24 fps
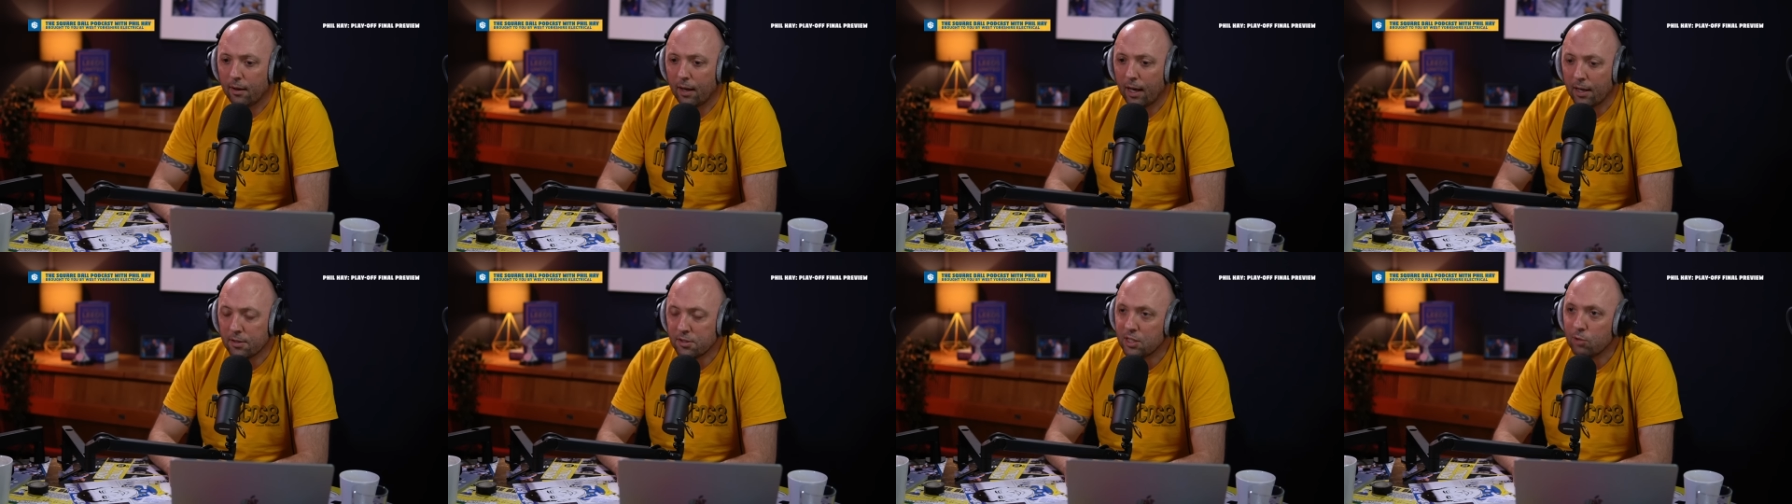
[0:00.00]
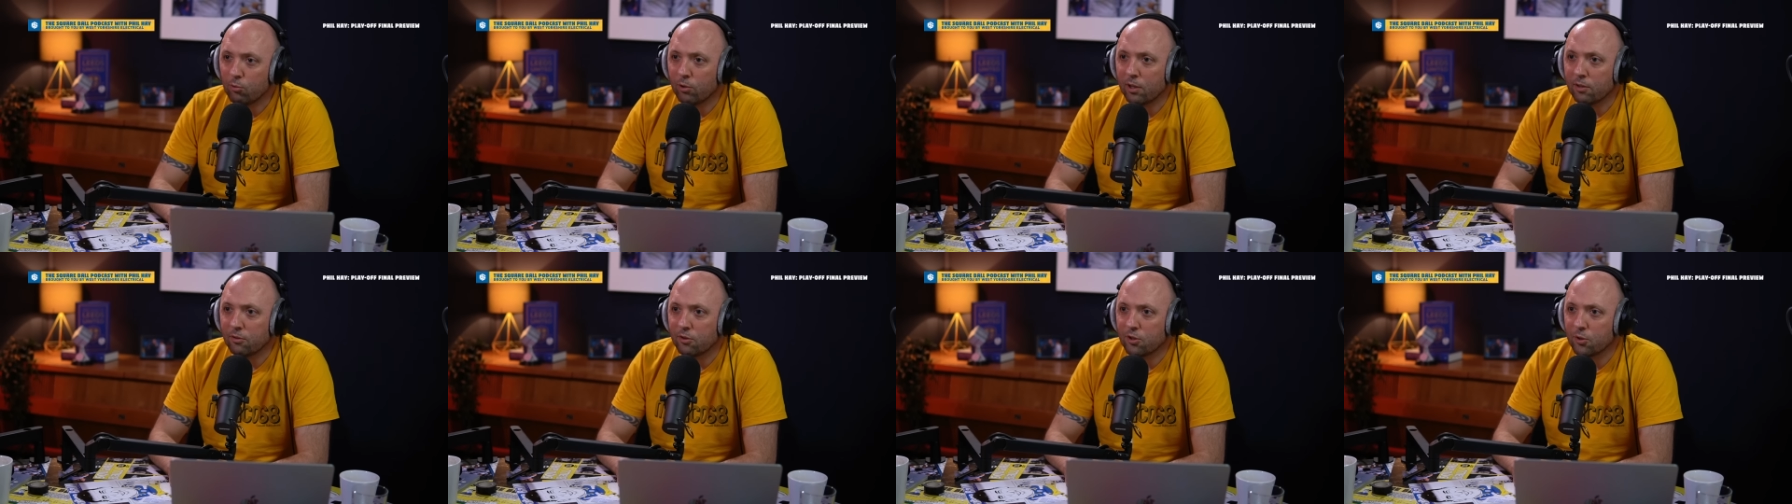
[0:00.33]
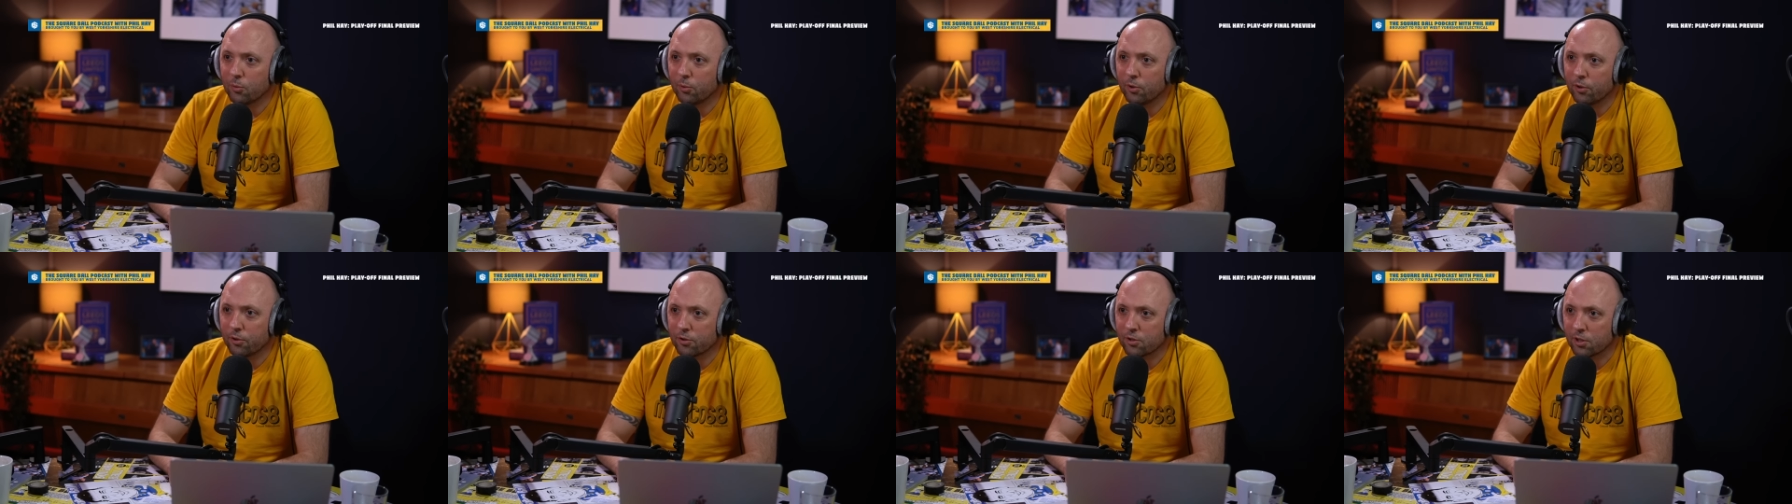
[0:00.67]
As he ran
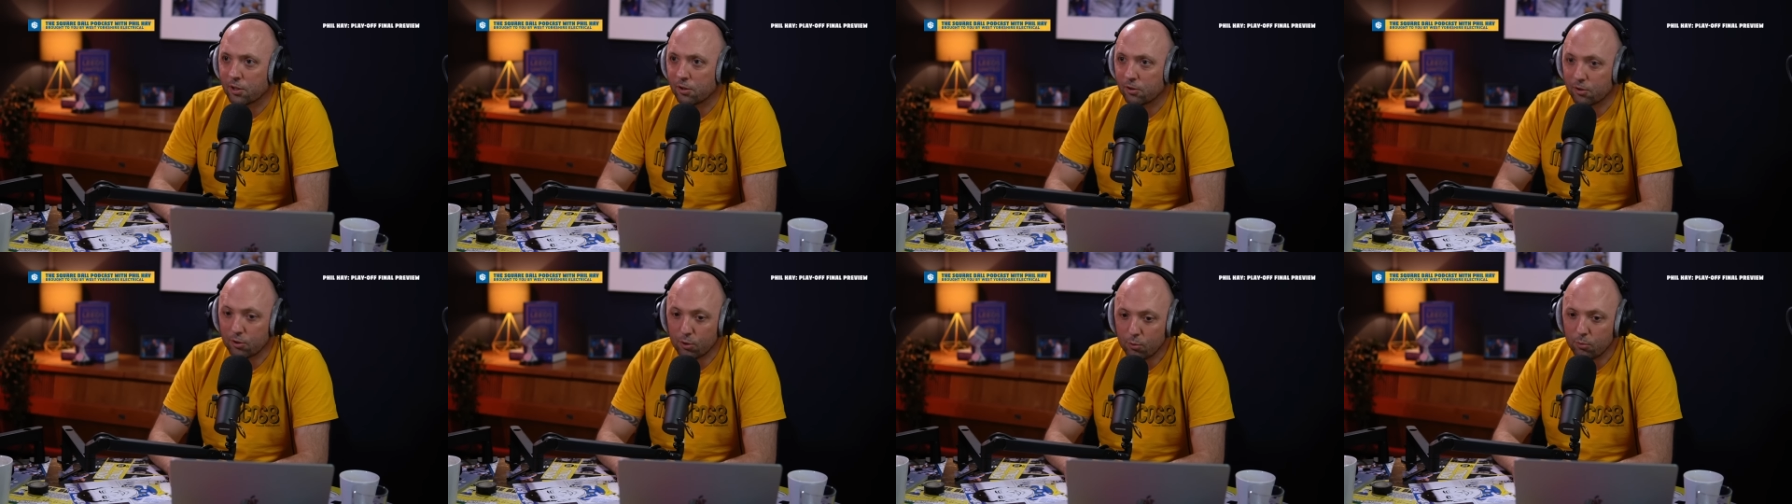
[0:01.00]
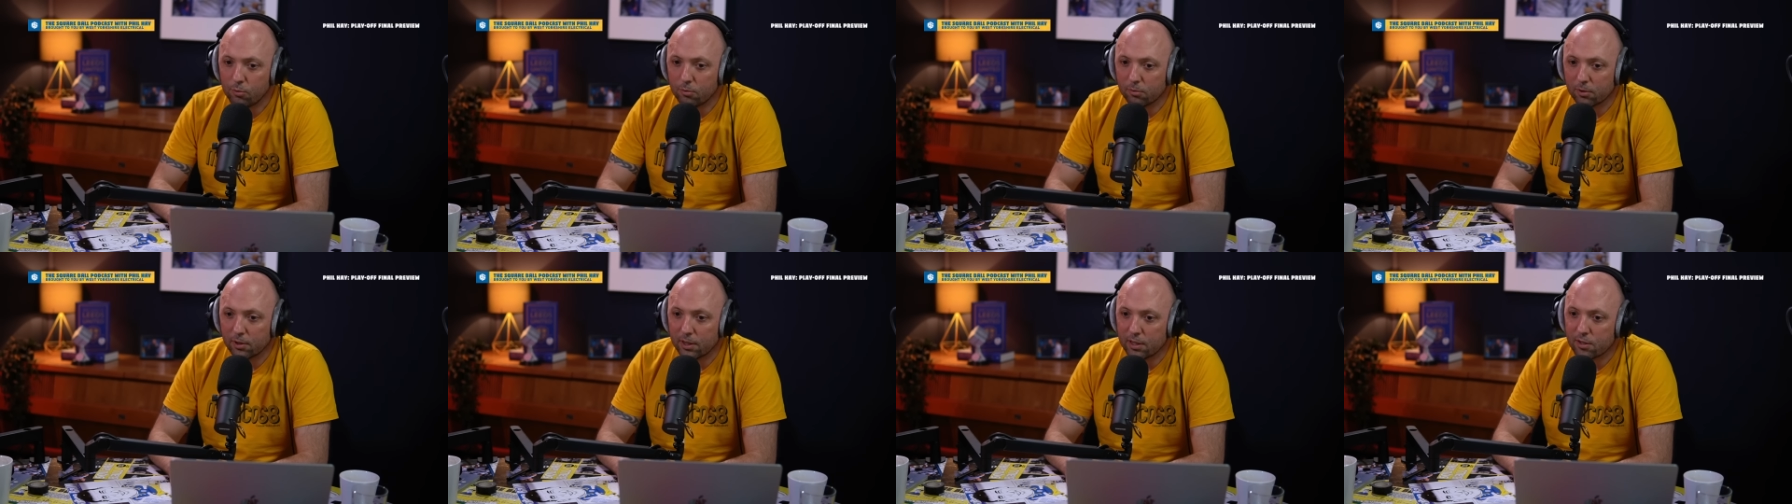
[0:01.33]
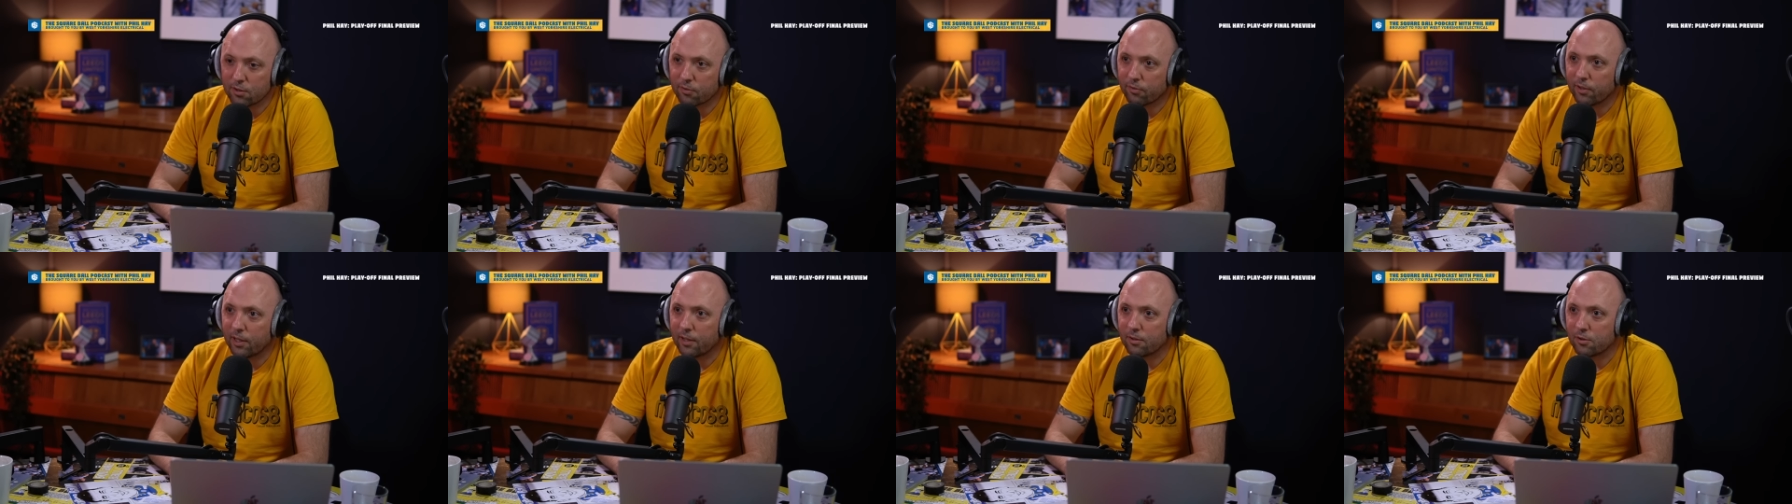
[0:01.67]
towards it, two
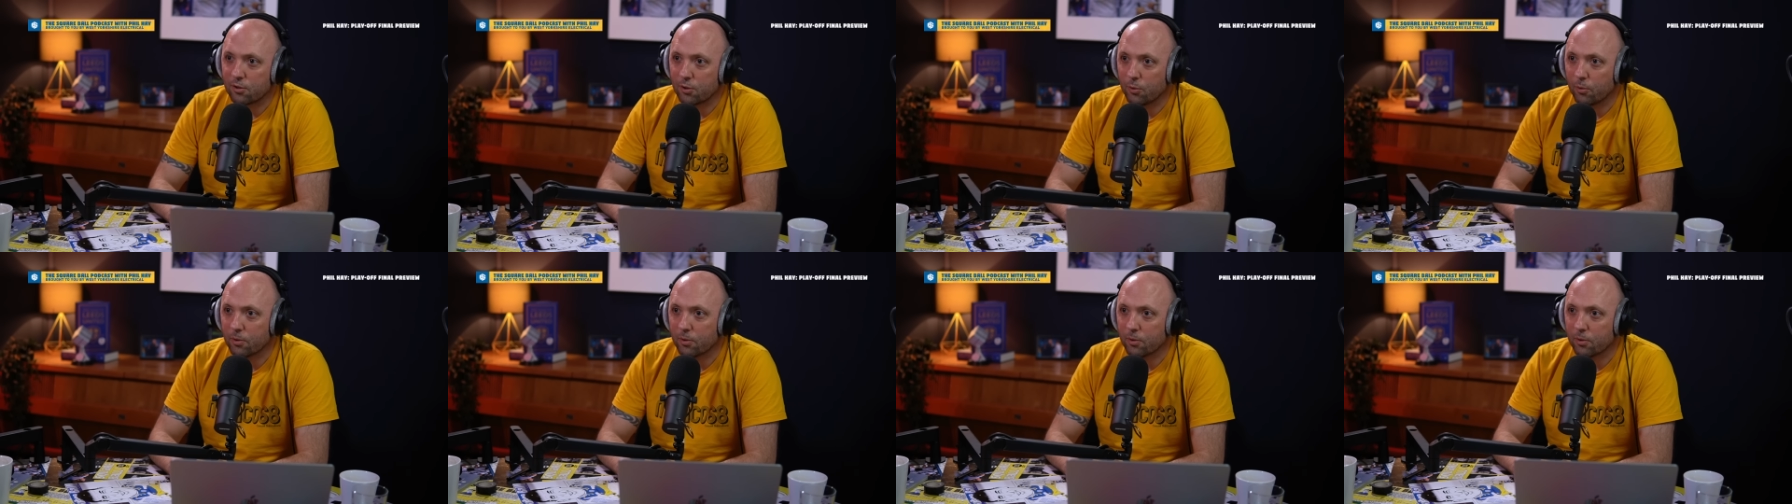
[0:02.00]
Leeds fans